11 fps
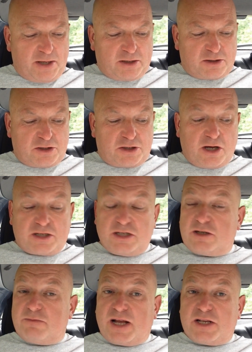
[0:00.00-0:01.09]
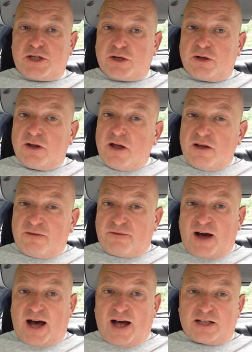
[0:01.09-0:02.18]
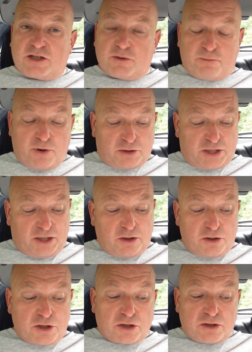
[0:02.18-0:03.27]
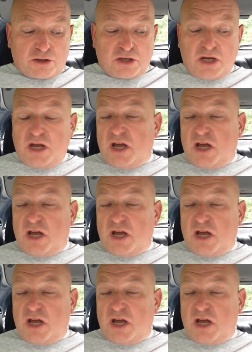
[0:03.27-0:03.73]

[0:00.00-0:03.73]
Because they're starting to mention fines and prosecutions